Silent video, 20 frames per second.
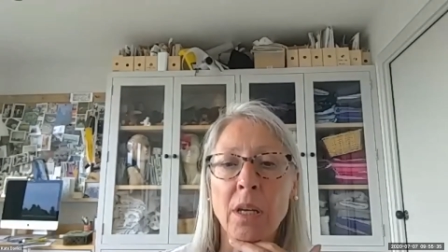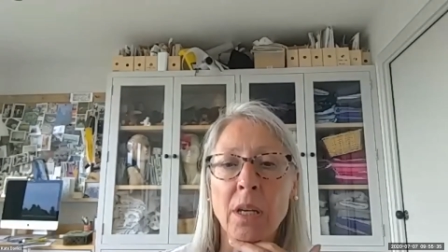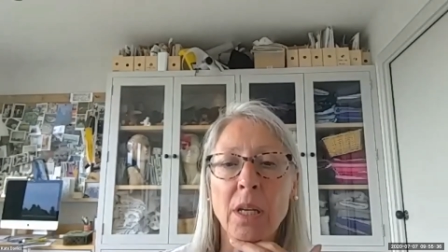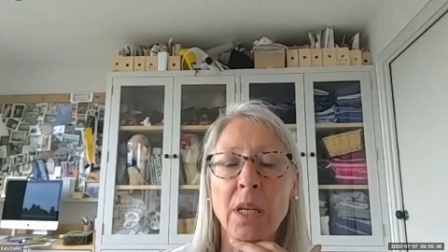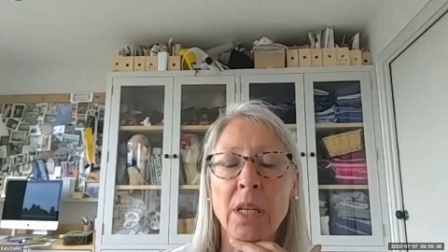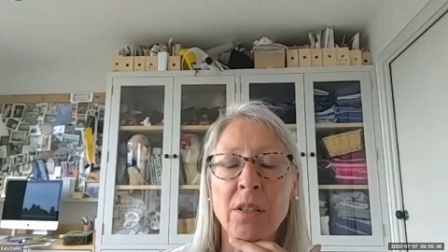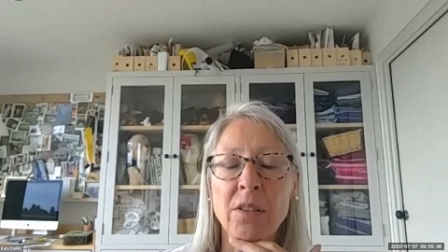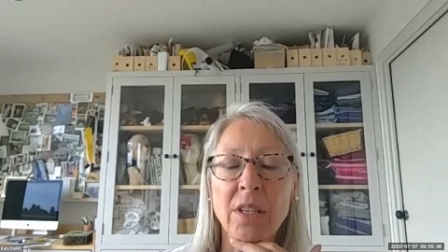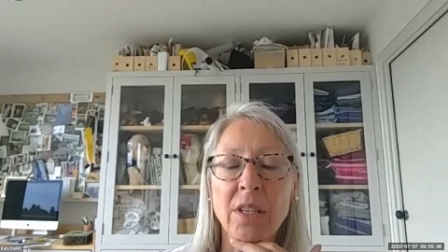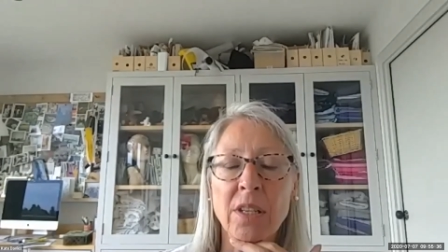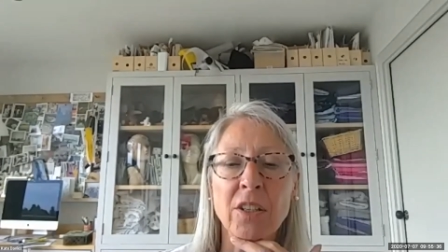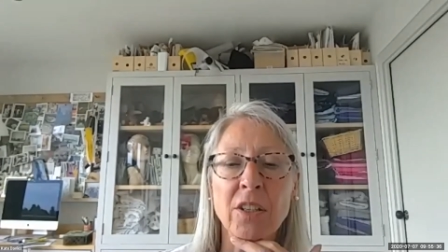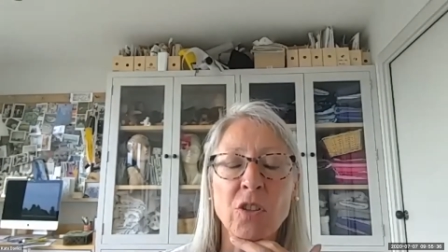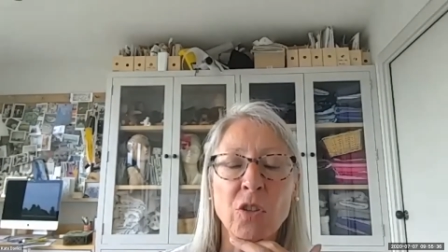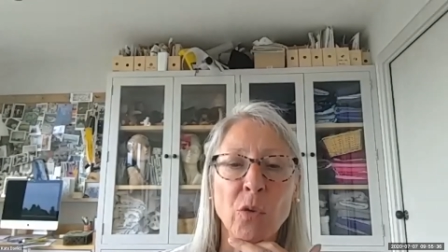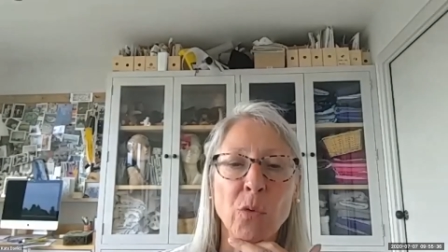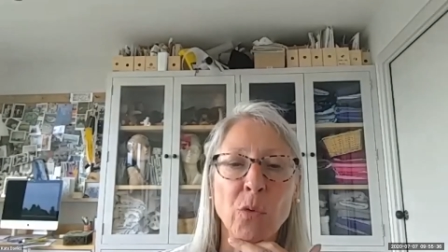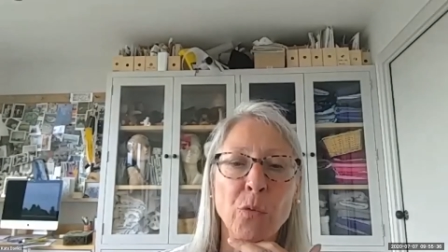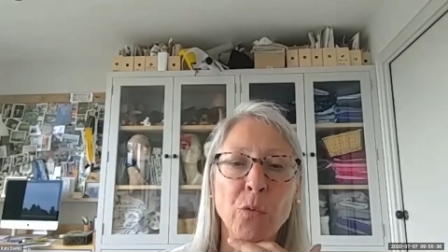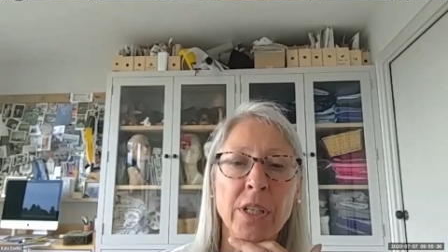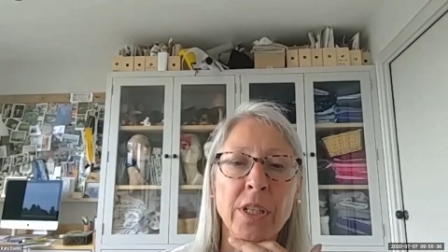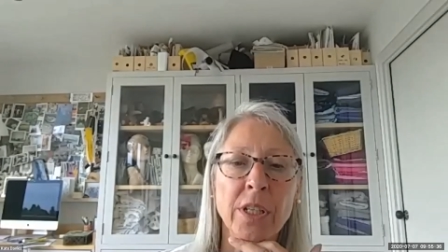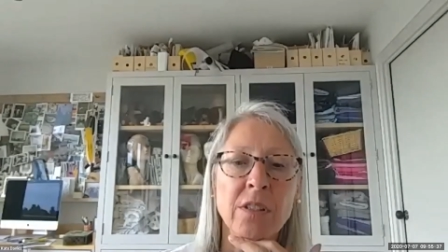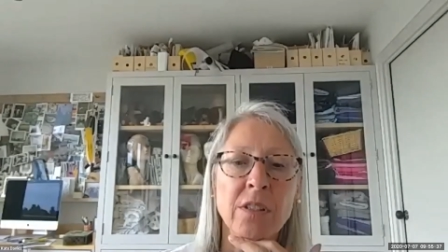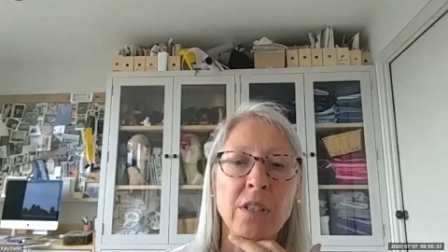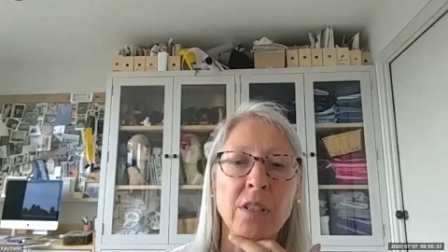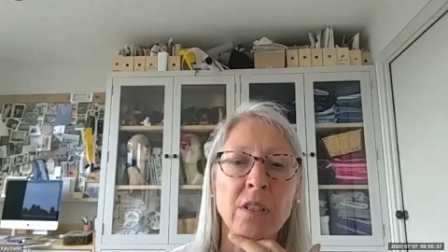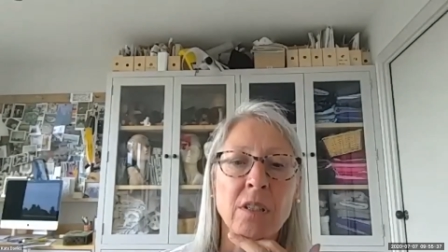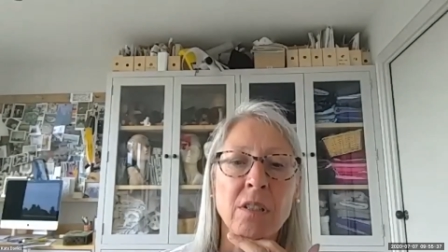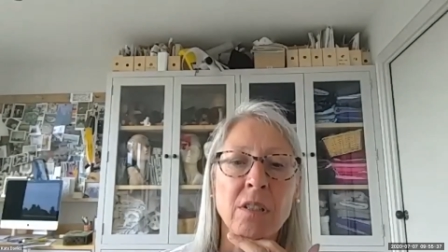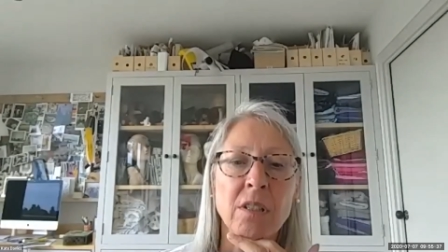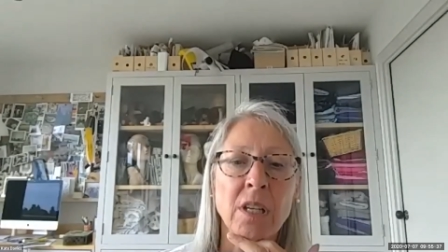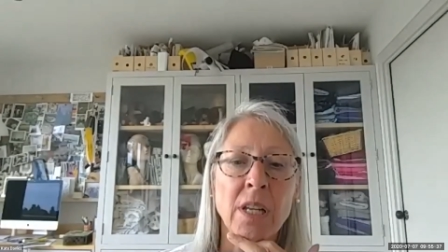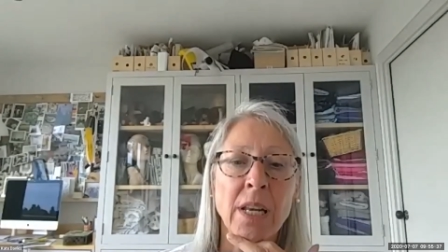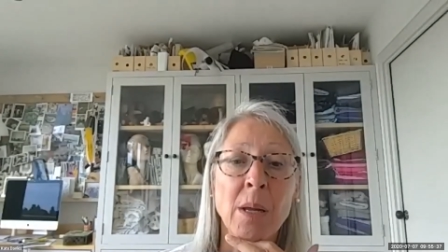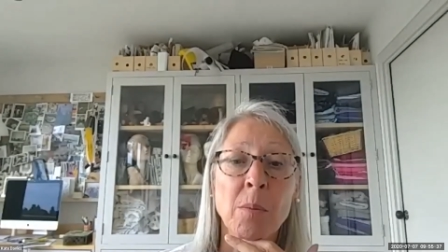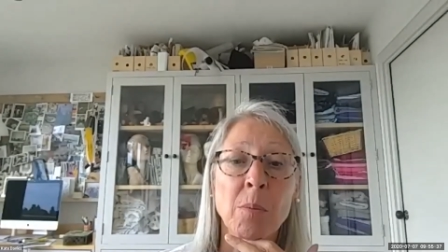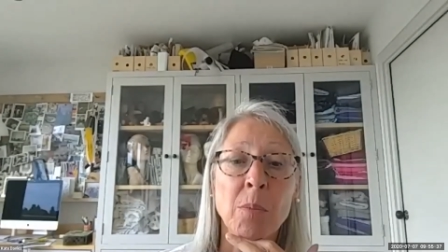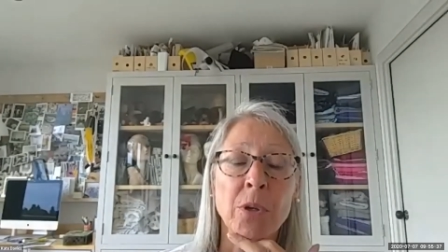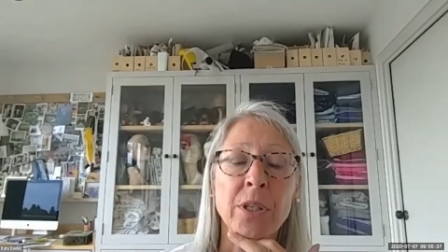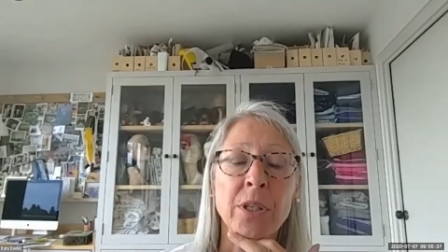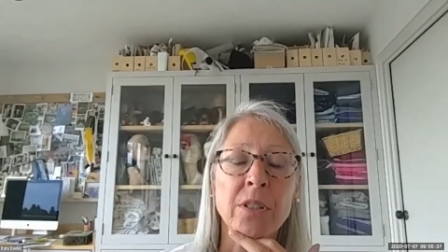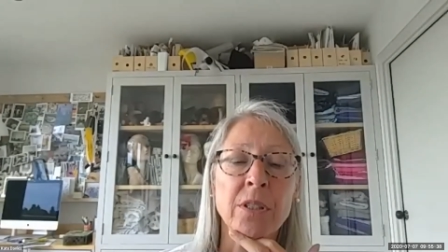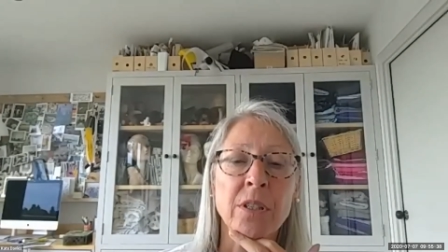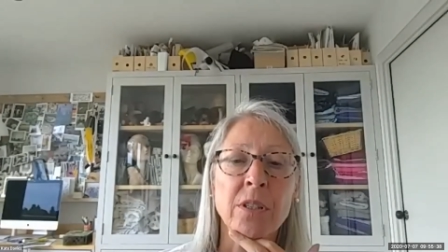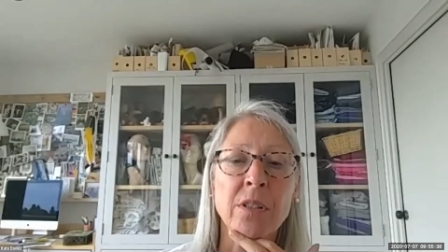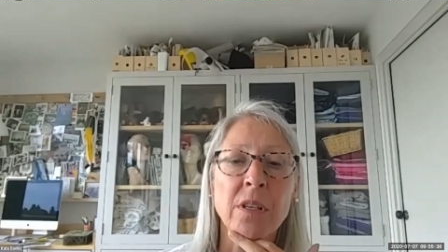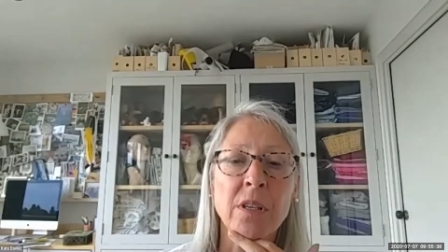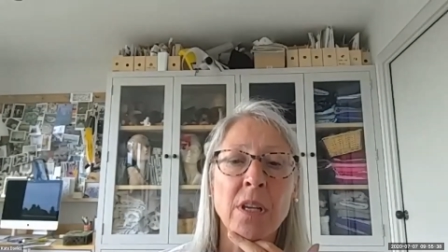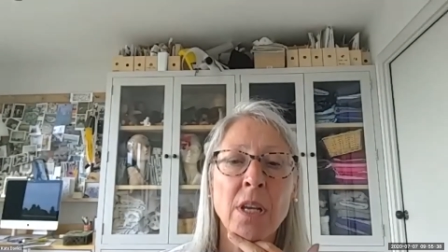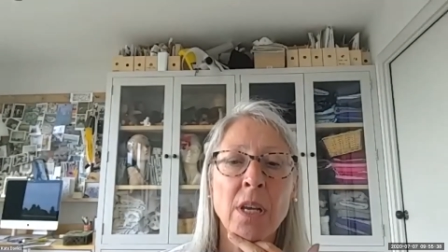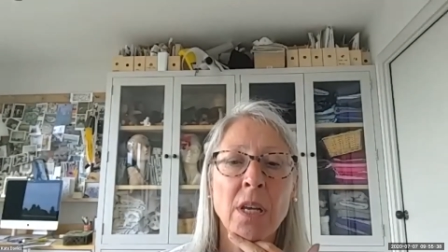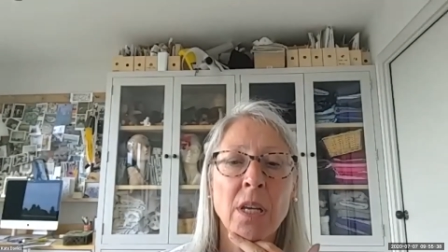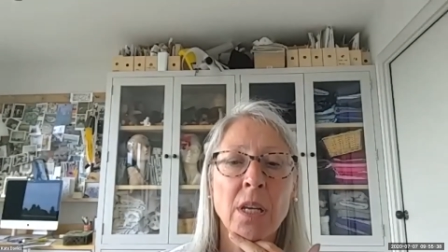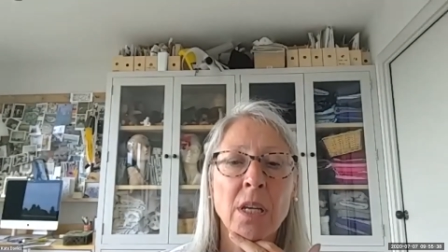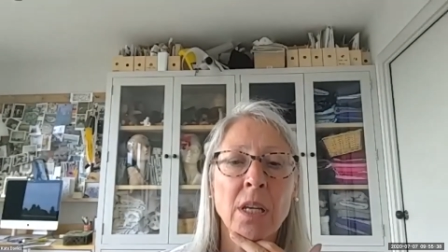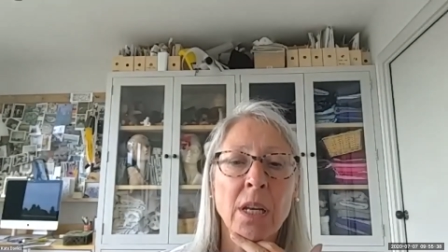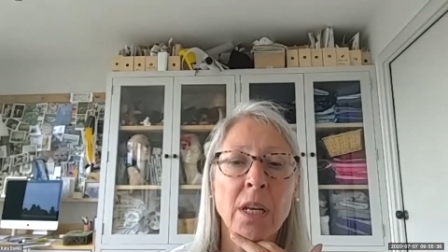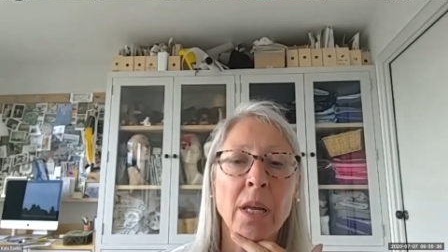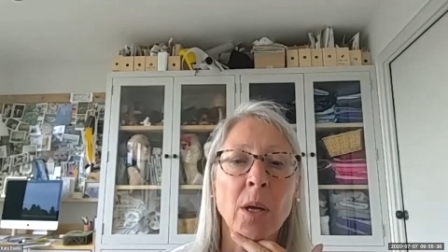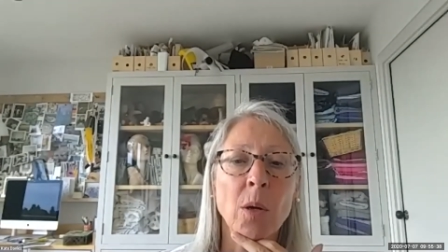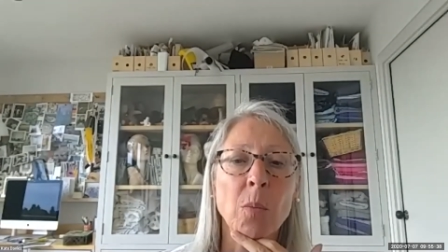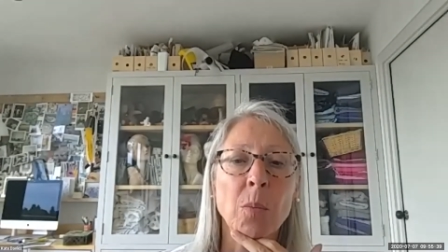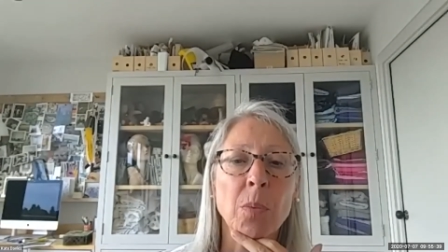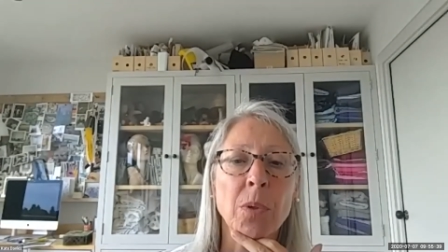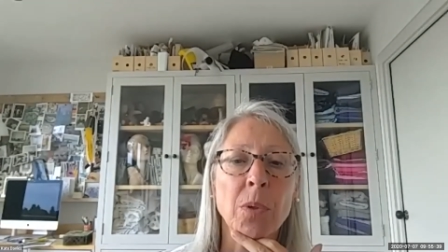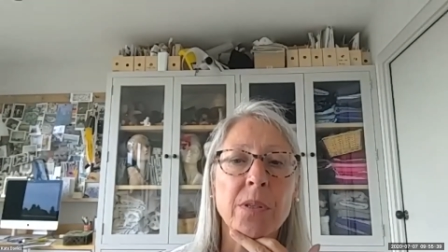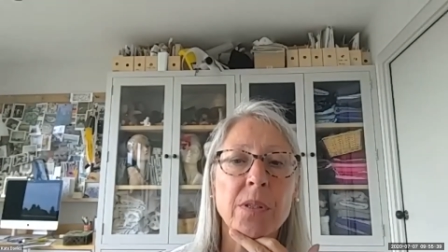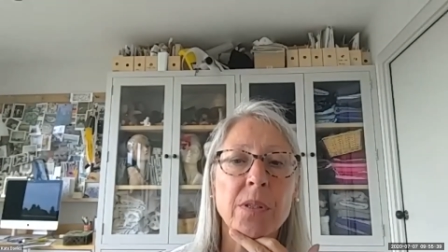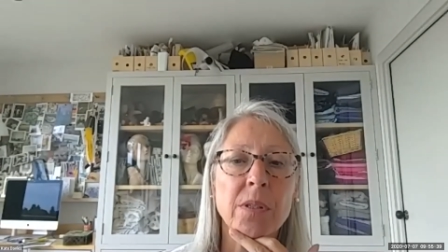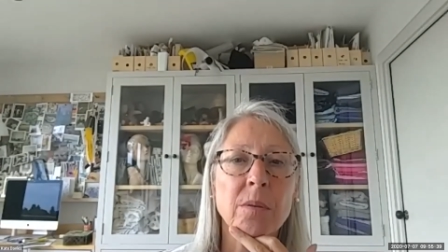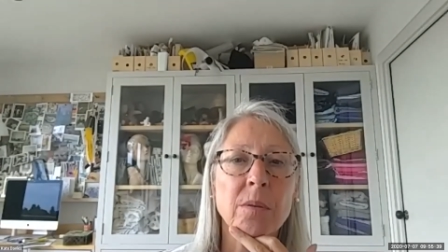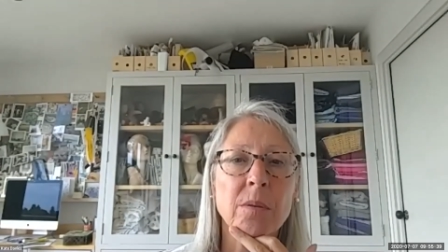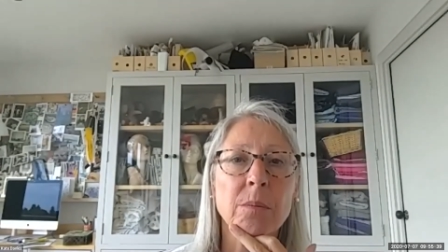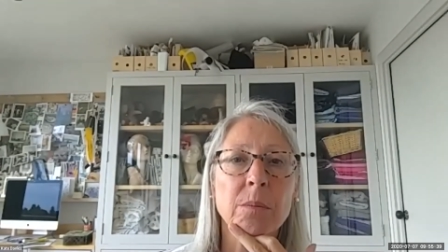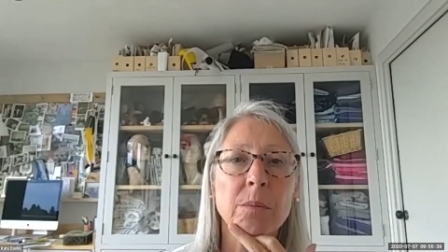international friends and collaborators can help us.